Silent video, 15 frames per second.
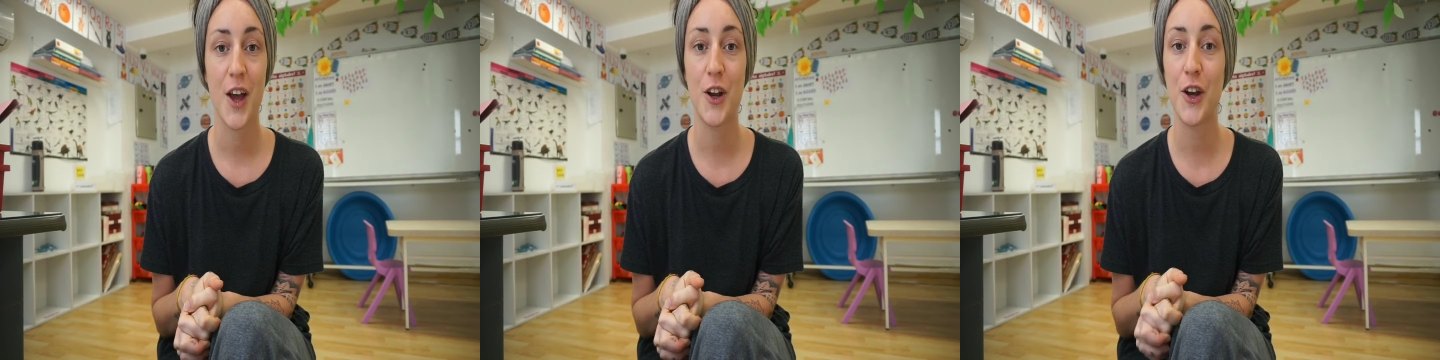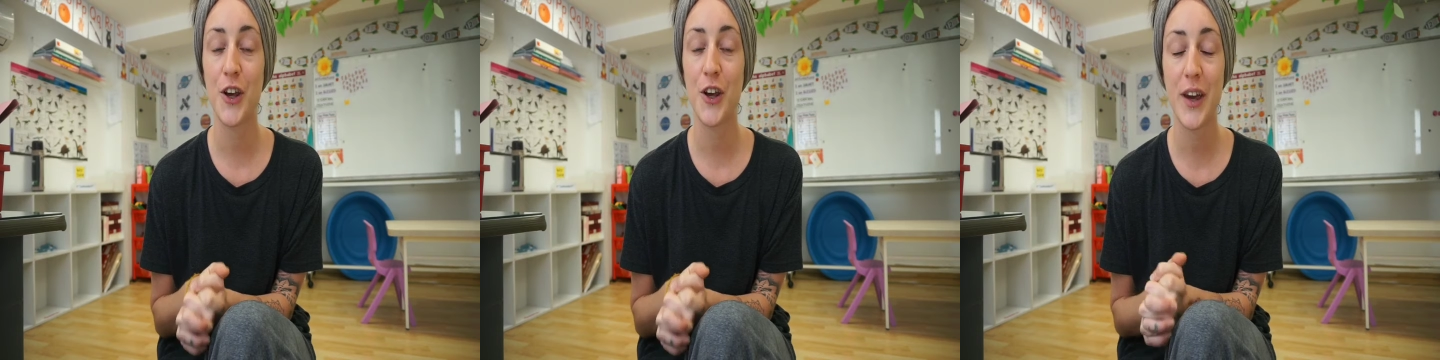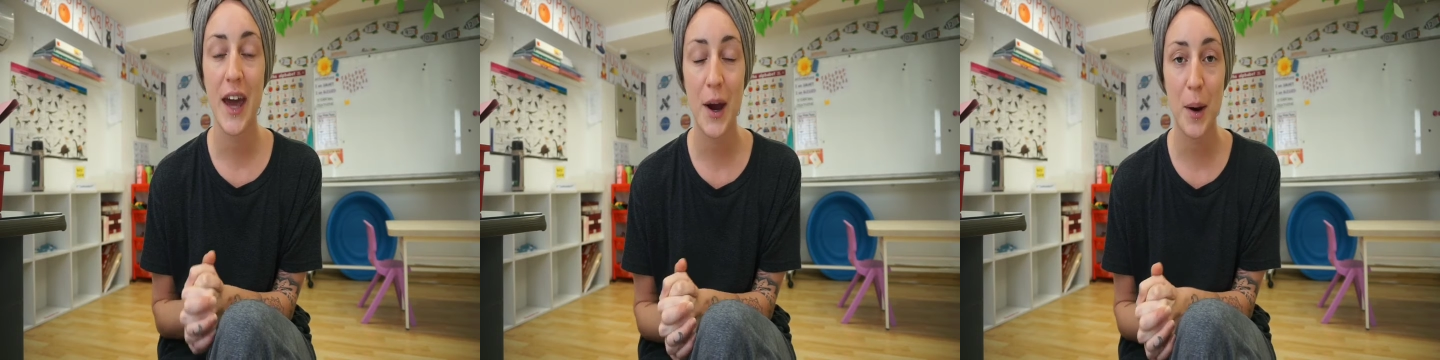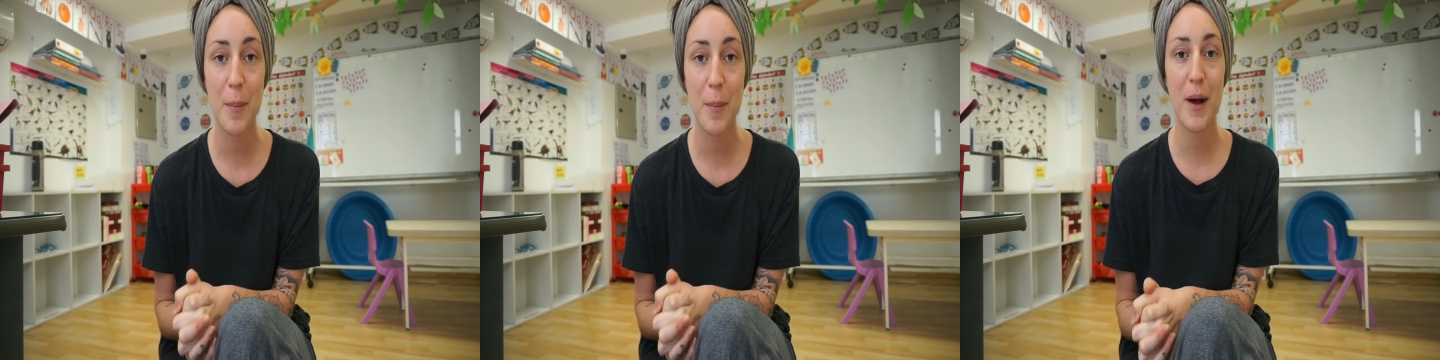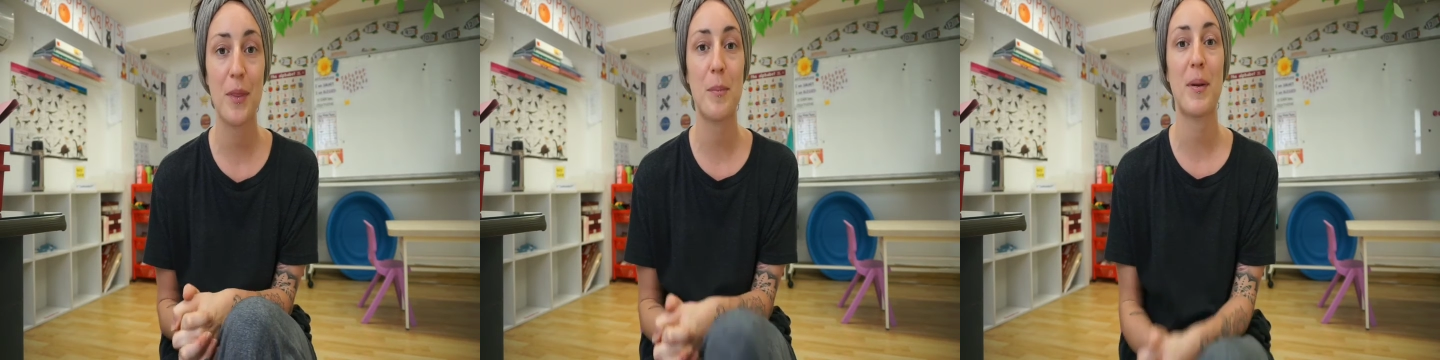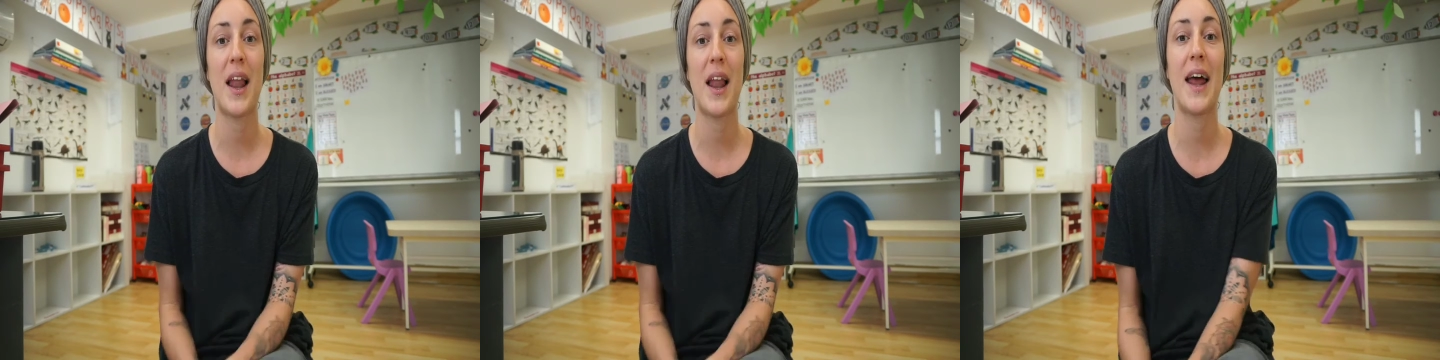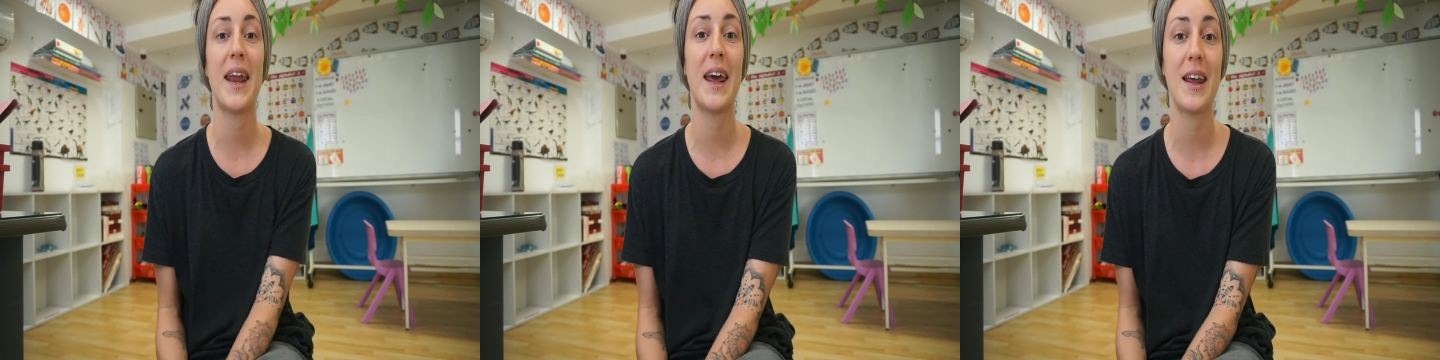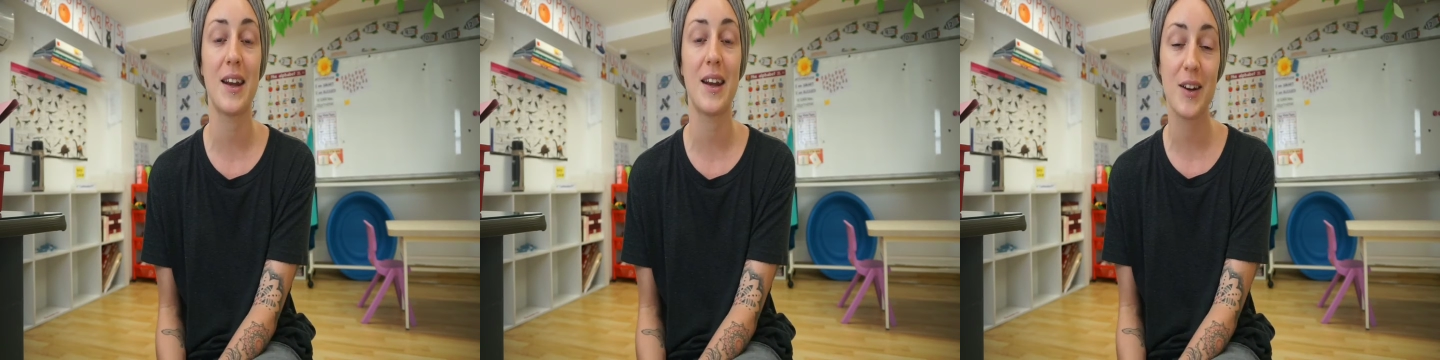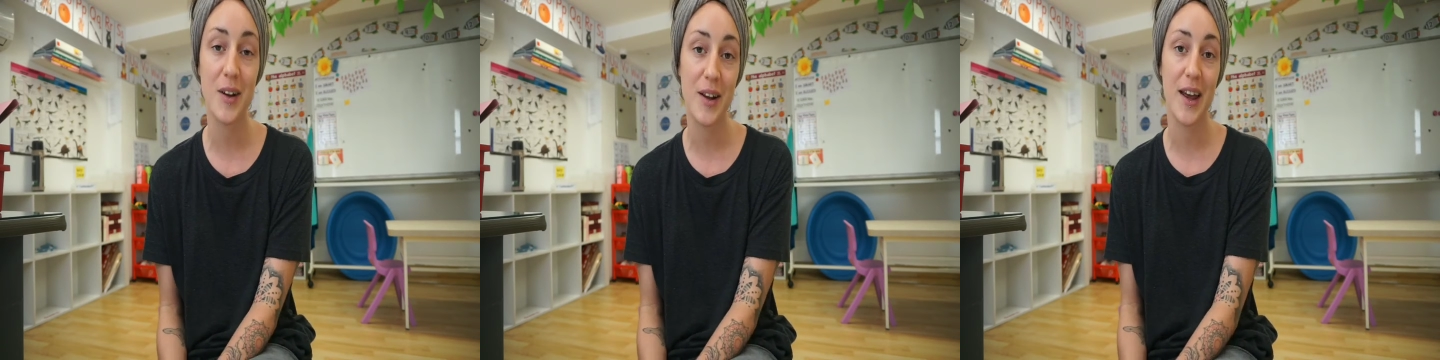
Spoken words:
know you care about the planet